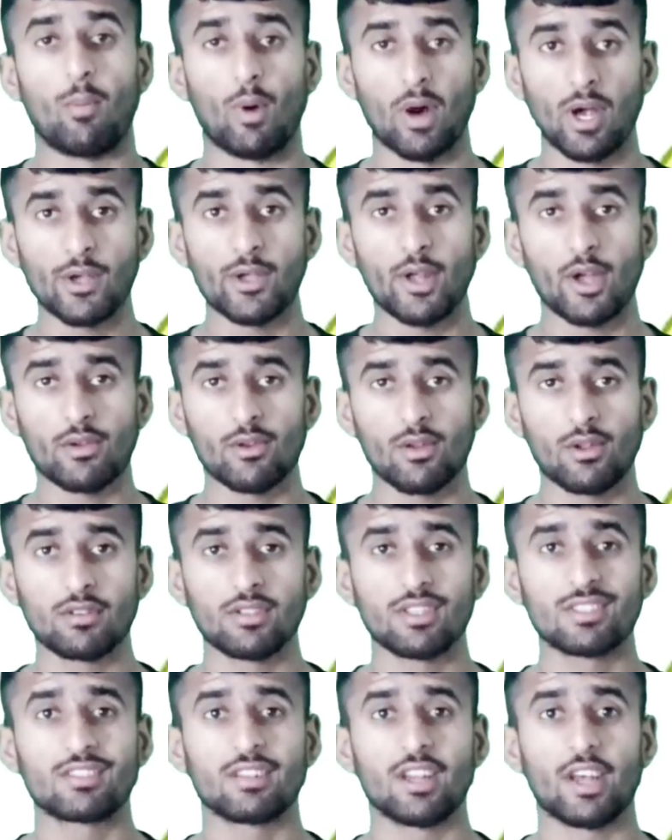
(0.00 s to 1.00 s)

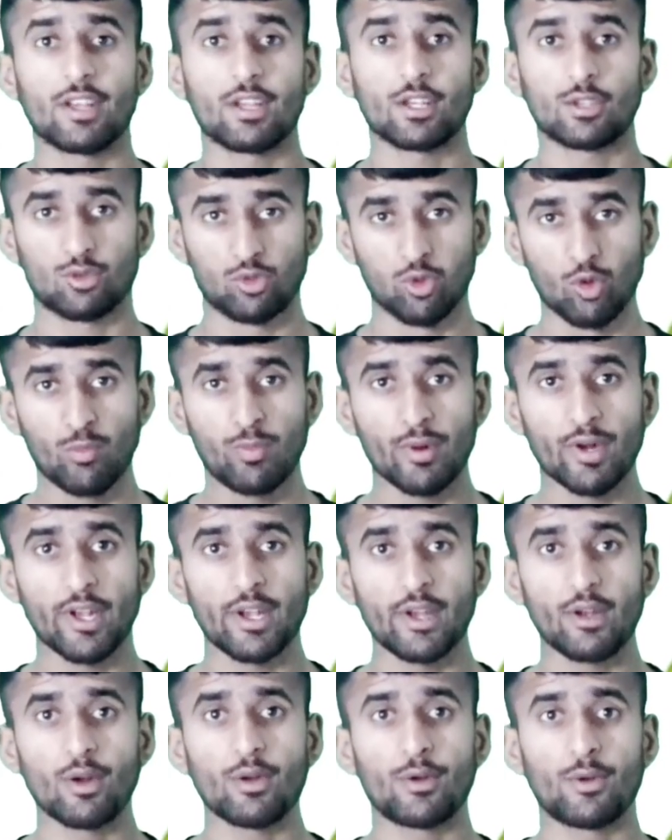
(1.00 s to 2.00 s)
Biotechnology is like a
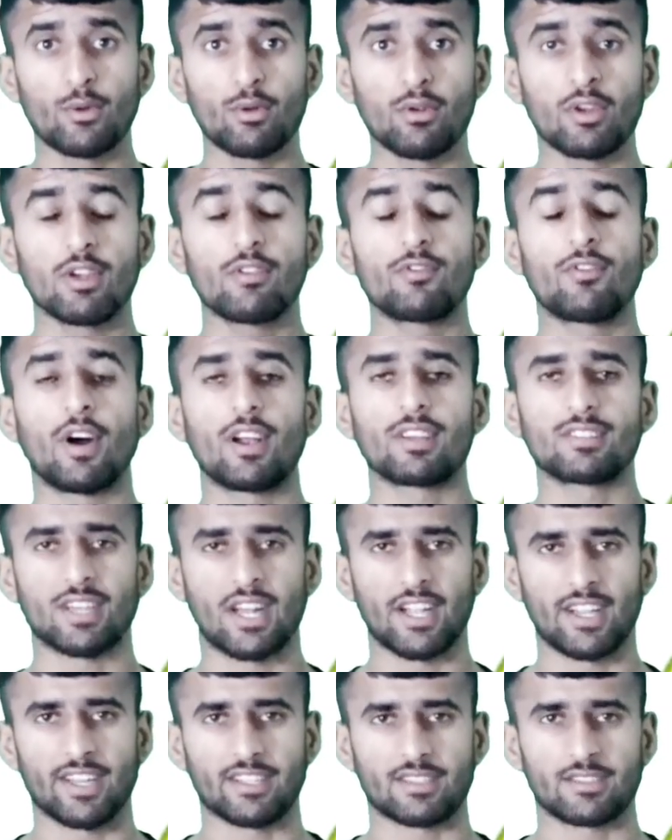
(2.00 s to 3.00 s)
superhero tool for
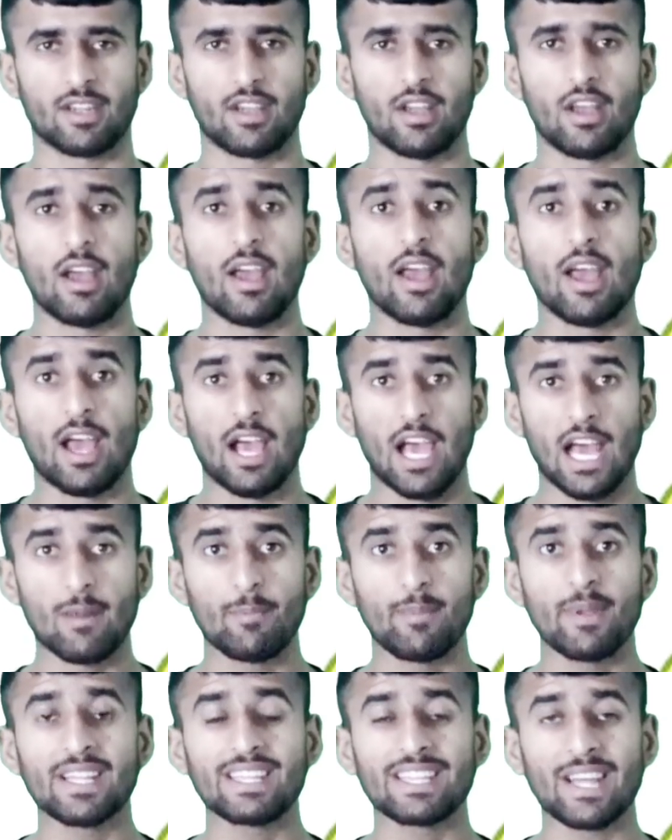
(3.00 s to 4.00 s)
scientists,
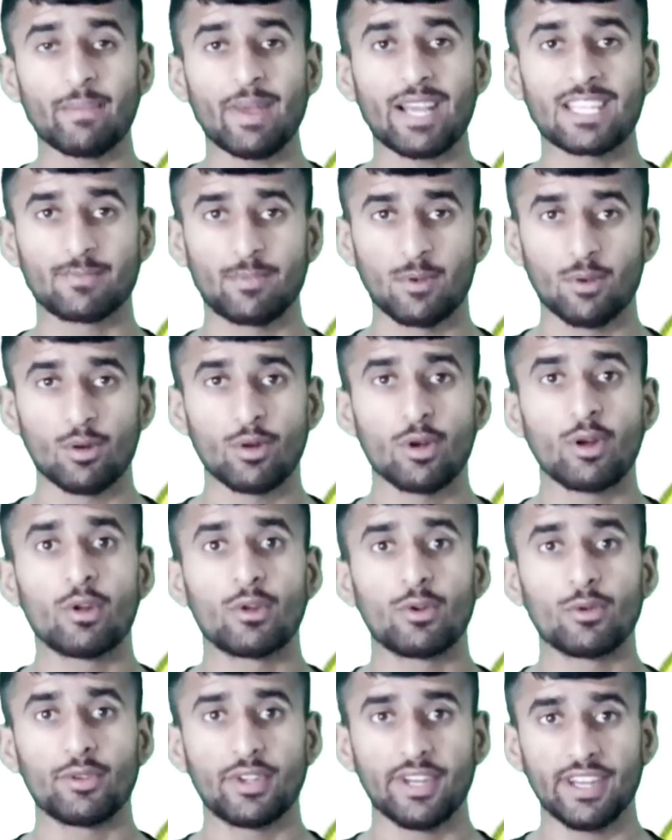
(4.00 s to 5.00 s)
helping them explore
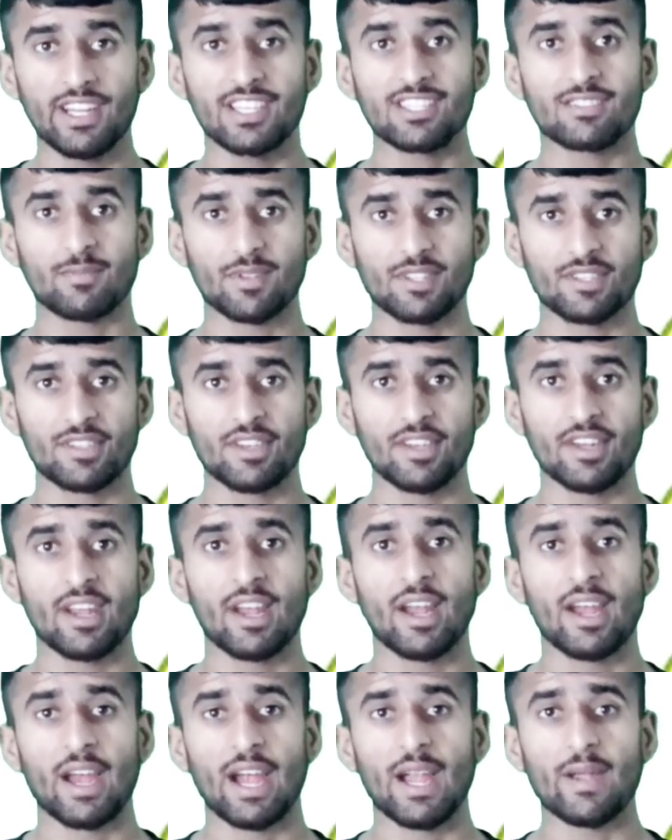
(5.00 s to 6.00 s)
to create mystery
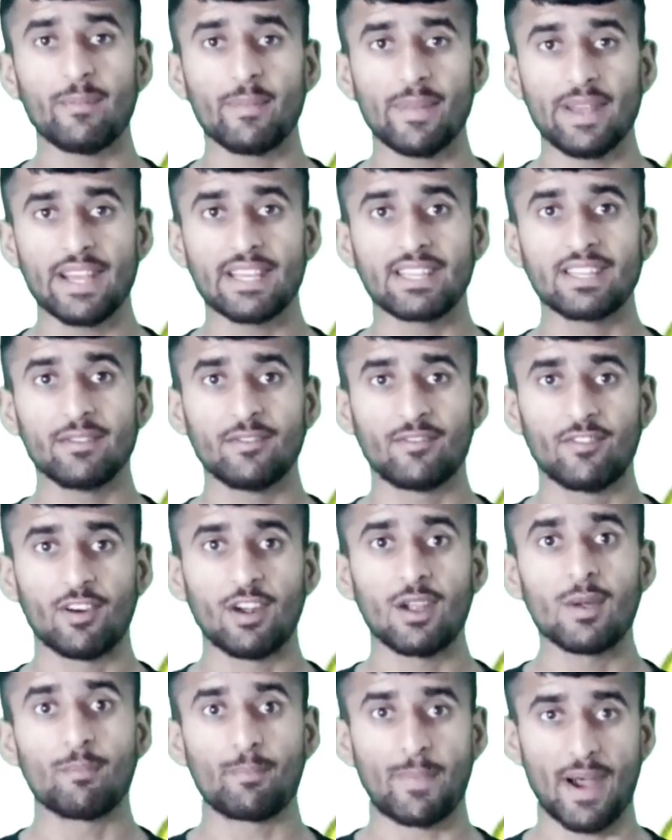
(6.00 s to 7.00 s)
and make the
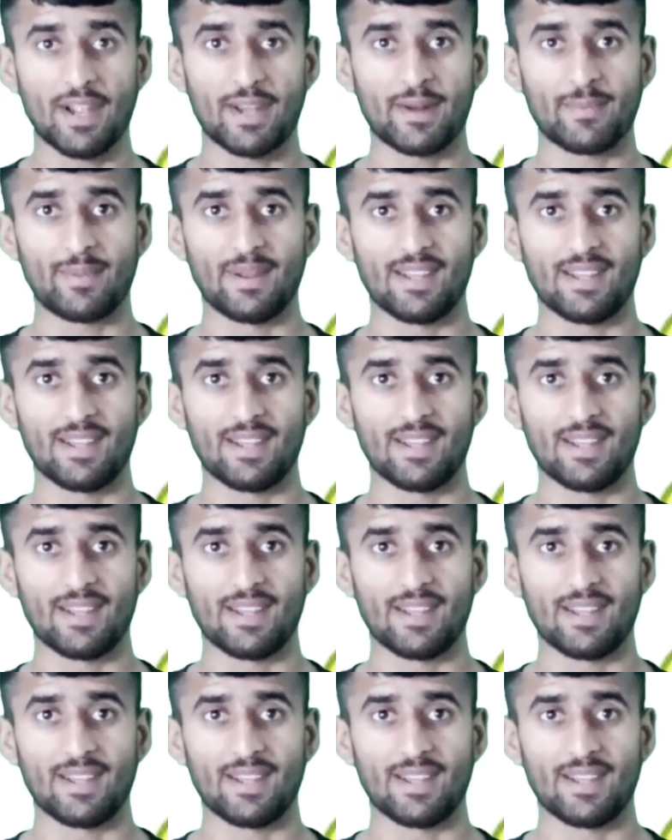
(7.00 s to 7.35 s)
world better